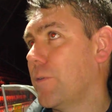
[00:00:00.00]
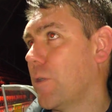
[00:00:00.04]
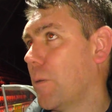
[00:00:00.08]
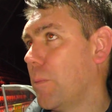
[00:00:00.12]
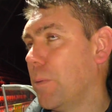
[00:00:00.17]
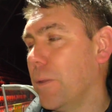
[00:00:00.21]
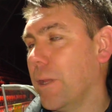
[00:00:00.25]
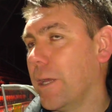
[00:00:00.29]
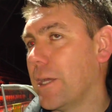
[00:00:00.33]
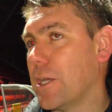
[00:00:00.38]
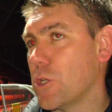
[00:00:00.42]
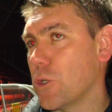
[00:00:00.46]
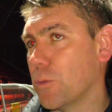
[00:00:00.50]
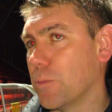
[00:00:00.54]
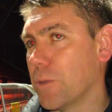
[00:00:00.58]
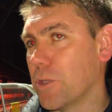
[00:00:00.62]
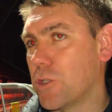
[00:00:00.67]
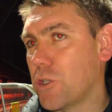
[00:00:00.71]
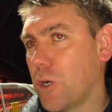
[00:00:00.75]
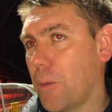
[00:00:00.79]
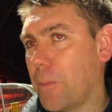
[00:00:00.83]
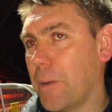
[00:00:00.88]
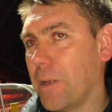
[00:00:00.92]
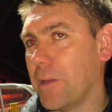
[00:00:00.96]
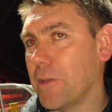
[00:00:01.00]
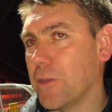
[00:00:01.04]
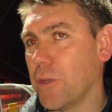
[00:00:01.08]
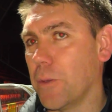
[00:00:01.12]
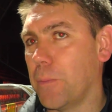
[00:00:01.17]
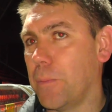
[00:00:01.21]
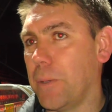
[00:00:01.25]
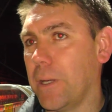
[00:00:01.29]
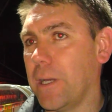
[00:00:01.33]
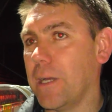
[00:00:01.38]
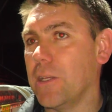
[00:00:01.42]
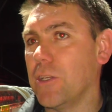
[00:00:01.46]
got players up the top end of the
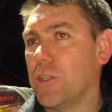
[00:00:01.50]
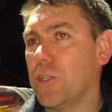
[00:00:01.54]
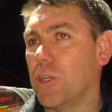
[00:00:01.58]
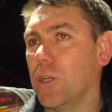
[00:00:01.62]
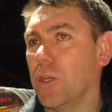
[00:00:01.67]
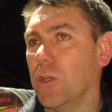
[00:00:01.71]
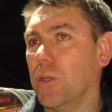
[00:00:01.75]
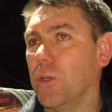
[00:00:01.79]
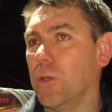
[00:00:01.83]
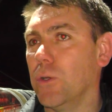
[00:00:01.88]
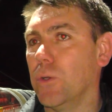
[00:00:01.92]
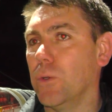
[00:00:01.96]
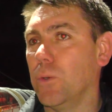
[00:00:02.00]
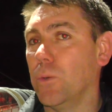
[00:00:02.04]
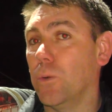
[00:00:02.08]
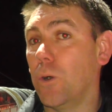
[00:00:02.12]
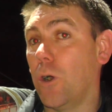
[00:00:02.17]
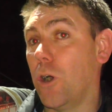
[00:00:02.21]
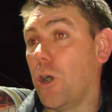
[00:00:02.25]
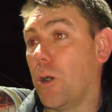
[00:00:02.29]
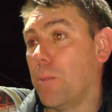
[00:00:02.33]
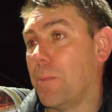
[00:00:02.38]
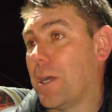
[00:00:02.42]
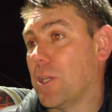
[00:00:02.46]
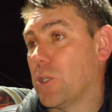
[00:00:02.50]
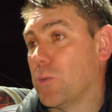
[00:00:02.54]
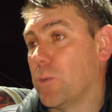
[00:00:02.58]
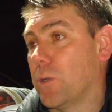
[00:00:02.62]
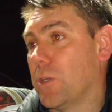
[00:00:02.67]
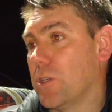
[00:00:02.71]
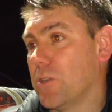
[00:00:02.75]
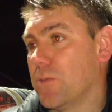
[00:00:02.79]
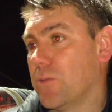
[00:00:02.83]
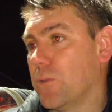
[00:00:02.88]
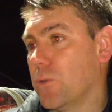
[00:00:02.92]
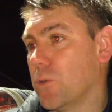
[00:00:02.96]
pitch who are match
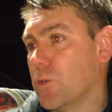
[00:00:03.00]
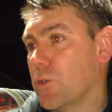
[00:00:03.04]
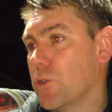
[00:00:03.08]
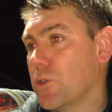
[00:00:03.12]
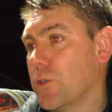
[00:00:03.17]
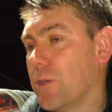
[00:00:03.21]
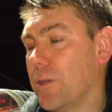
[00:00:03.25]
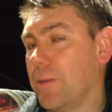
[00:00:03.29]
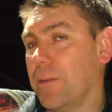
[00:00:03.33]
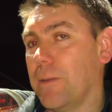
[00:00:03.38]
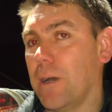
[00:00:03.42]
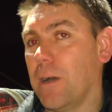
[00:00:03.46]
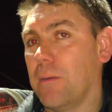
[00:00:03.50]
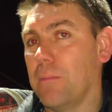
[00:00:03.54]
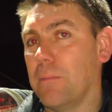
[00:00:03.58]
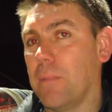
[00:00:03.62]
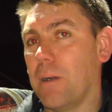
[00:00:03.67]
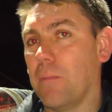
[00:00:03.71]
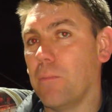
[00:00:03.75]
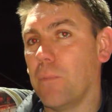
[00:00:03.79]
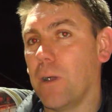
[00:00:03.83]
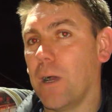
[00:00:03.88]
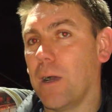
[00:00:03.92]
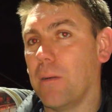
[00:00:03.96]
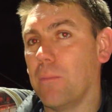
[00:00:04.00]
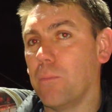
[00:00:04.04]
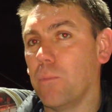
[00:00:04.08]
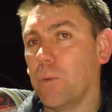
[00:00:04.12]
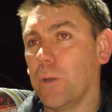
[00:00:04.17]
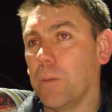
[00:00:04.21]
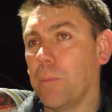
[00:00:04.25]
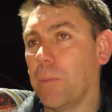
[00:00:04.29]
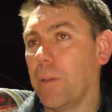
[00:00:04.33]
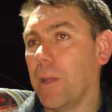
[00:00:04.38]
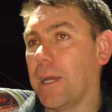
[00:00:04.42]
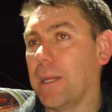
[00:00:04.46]
winners for us, and
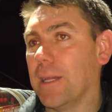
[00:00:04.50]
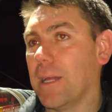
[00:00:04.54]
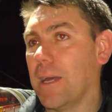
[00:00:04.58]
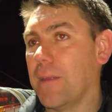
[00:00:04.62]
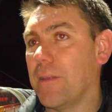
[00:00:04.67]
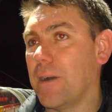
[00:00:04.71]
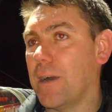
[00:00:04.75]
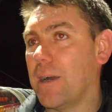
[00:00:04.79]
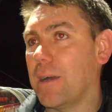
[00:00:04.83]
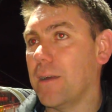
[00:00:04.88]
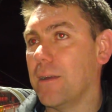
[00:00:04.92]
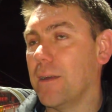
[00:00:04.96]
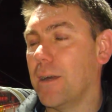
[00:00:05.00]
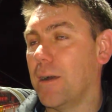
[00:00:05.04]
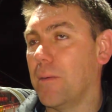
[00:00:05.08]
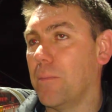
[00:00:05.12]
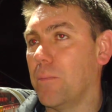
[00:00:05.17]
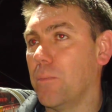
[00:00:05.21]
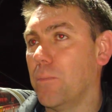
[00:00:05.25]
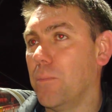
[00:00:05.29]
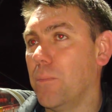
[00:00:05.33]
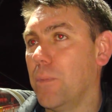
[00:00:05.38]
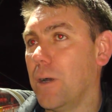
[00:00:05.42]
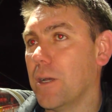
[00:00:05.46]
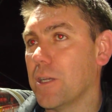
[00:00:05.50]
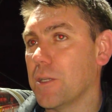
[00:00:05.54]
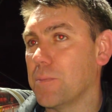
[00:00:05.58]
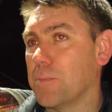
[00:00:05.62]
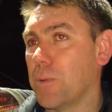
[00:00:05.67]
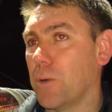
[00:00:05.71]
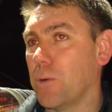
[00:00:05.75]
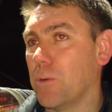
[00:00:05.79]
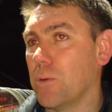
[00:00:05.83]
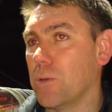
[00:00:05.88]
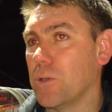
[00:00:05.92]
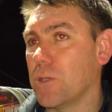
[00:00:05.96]
we play like that. I
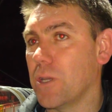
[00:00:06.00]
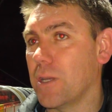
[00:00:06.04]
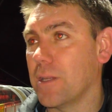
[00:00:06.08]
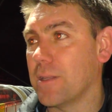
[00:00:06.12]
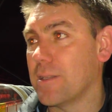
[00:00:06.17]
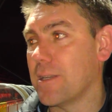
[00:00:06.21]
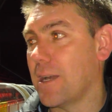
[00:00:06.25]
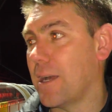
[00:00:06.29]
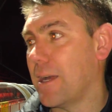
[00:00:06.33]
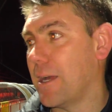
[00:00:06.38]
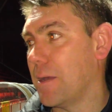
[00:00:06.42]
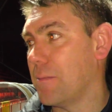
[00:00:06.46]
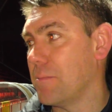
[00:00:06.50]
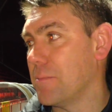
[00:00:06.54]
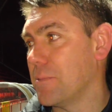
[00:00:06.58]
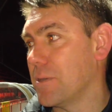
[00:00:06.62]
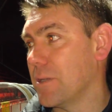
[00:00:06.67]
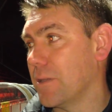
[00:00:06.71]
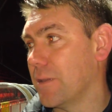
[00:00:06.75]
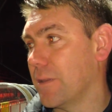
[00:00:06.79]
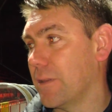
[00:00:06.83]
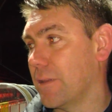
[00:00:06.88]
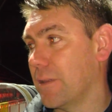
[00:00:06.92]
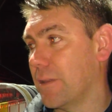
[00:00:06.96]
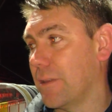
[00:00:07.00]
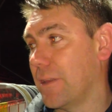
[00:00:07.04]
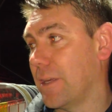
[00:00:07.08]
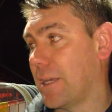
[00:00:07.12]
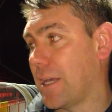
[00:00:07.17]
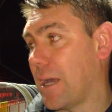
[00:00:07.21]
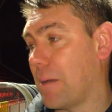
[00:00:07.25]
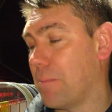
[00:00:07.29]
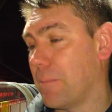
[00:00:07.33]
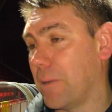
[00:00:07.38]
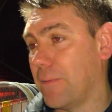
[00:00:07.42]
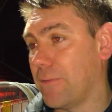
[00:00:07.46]
suppose at times they
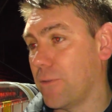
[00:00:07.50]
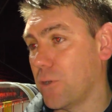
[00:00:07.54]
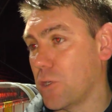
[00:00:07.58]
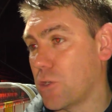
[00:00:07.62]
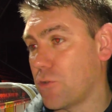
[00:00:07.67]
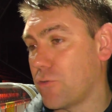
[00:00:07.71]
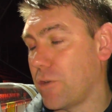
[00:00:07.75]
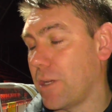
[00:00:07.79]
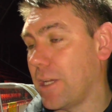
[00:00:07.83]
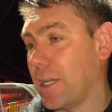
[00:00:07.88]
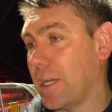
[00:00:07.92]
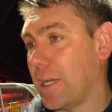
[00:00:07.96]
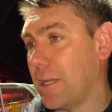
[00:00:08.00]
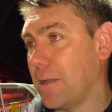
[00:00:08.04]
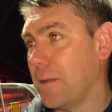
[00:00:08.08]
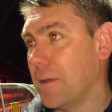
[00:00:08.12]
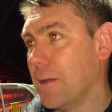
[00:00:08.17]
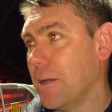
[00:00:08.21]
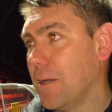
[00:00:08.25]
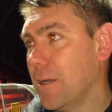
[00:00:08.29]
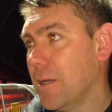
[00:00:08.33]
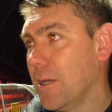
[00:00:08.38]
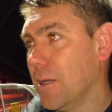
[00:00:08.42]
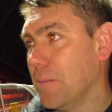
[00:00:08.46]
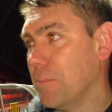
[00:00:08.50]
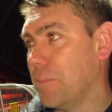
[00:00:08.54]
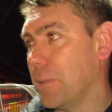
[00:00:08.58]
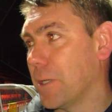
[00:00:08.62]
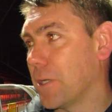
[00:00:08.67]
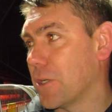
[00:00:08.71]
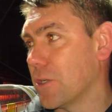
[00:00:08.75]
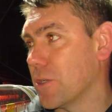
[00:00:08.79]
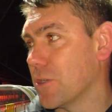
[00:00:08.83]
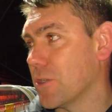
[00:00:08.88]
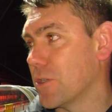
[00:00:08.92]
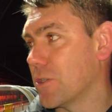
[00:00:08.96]
can be frustrating
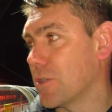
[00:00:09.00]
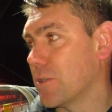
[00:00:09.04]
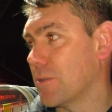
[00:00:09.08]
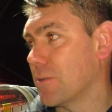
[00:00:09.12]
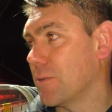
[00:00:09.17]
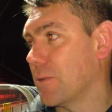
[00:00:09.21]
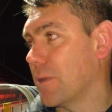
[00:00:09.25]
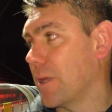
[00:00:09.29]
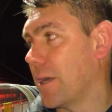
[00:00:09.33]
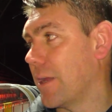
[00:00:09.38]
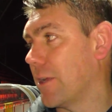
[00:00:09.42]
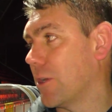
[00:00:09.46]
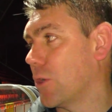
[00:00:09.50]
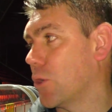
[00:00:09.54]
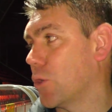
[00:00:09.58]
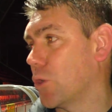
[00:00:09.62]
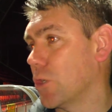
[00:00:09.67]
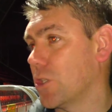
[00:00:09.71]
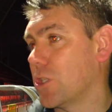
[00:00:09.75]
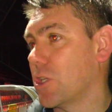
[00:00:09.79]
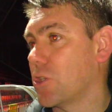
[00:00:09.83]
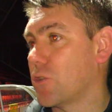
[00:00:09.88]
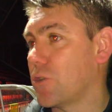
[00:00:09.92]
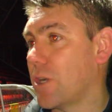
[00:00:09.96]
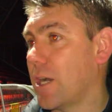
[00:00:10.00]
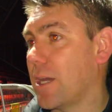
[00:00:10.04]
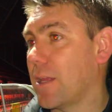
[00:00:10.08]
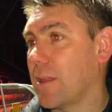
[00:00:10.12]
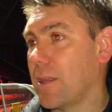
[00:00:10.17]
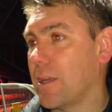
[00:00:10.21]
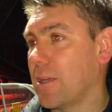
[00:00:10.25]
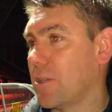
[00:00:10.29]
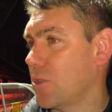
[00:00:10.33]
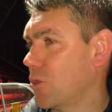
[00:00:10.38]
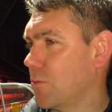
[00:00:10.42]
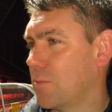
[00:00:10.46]
because they're encouraged to try
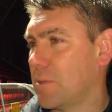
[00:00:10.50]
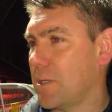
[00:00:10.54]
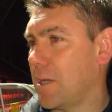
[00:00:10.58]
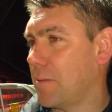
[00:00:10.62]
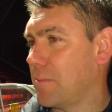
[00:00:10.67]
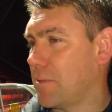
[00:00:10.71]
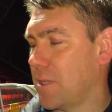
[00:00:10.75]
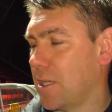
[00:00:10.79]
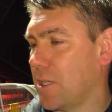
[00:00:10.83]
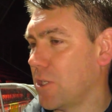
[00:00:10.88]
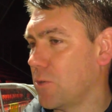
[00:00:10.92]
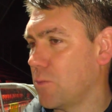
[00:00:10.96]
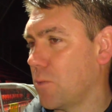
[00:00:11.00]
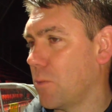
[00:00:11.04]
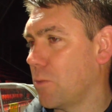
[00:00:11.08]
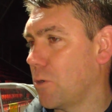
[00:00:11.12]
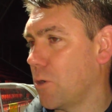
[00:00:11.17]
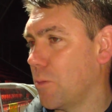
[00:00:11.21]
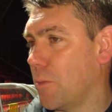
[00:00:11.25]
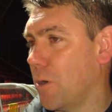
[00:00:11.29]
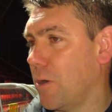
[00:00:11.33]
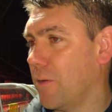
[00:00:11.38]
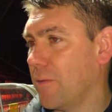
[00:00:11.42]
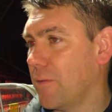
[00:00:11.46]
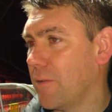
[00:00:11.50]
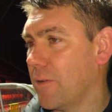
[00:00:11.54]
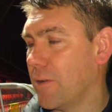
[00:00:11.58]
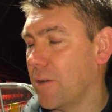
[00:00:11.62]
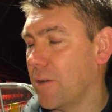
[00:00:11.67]
things. Sometimes things won't come off.